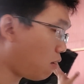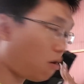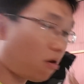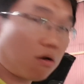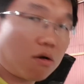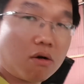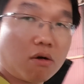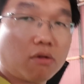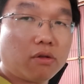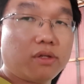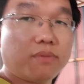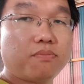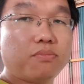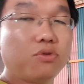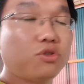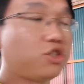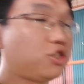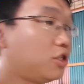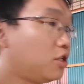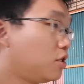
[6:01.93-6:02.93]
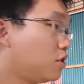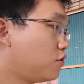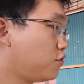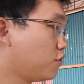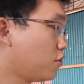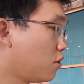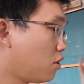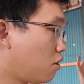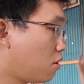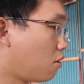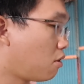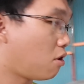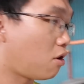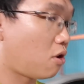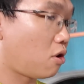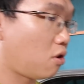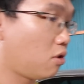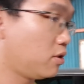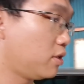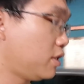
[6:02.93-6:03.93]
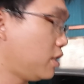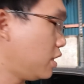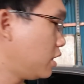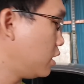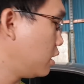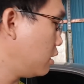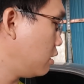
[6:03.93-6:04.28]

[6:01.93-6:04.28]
all the bushes, all the